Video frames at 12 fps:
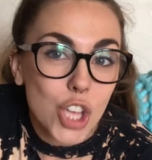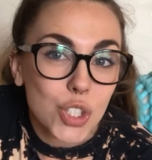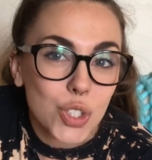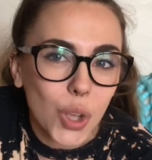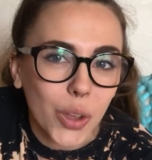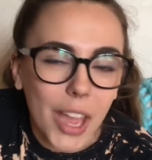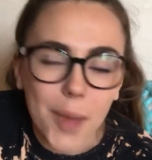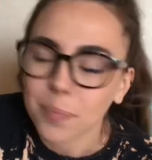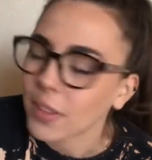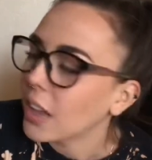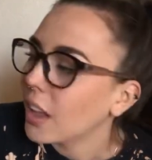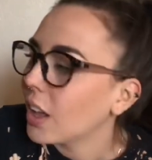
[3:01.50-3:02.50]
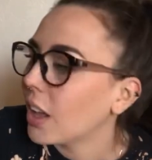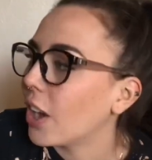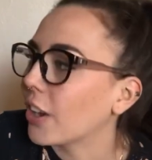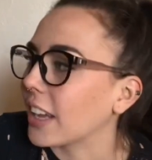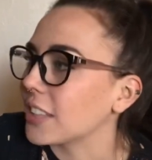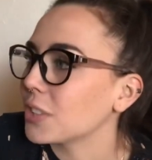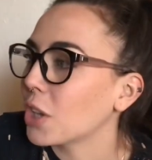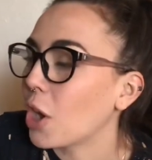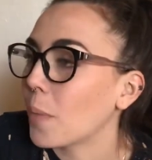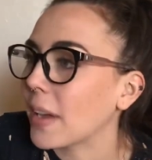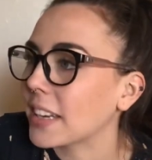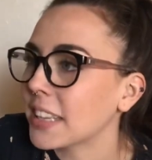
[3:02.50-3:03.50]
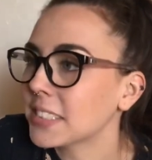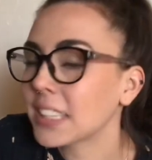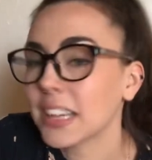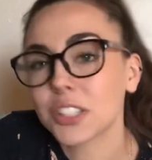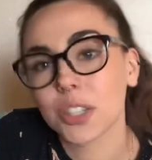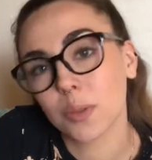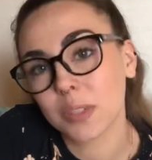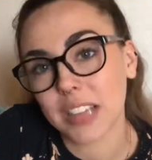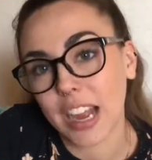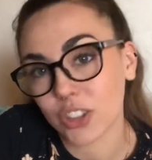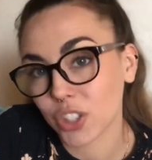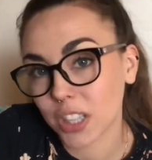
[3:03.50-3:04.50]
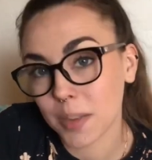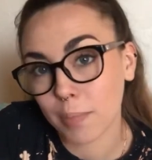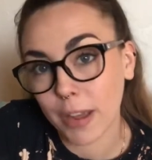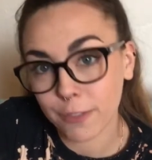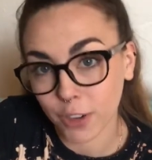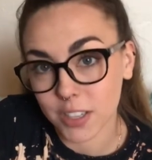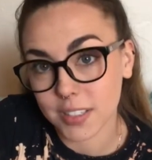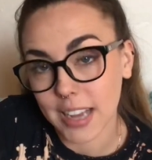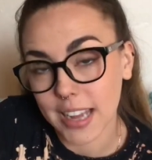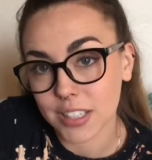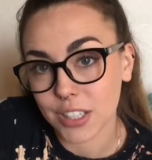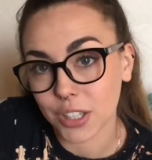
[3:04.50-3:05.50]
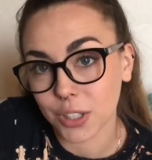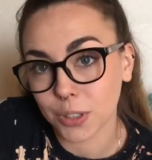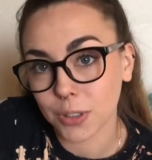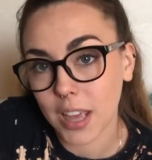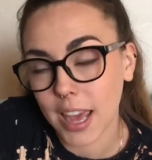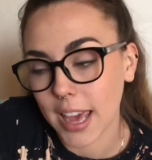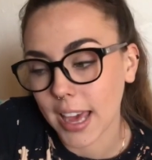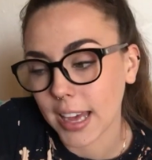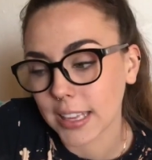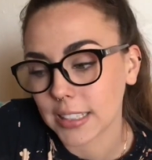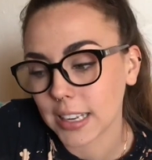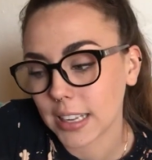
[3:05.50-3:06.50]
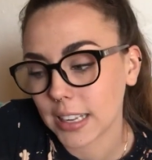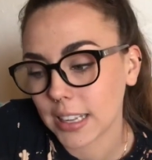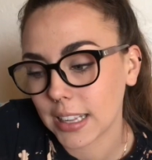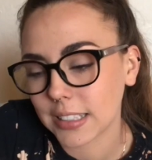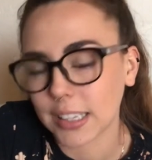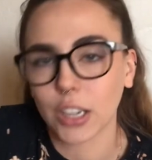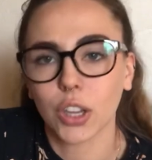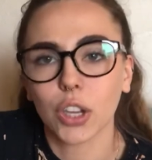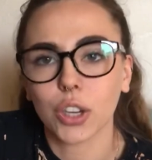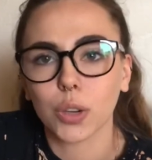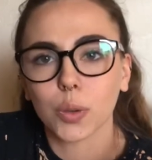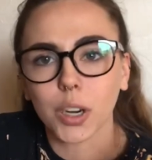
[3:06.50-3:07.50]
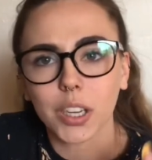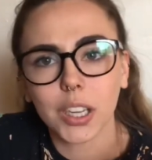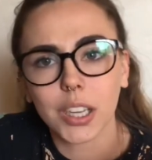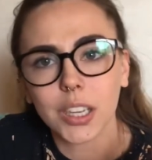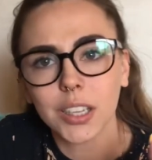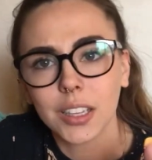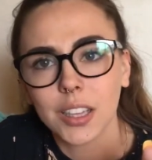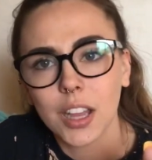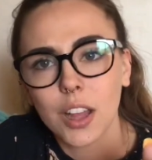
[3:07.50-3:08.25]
So yeah. Okay, so my next tattoo was actually my first tattoo, and it's gonna look crooked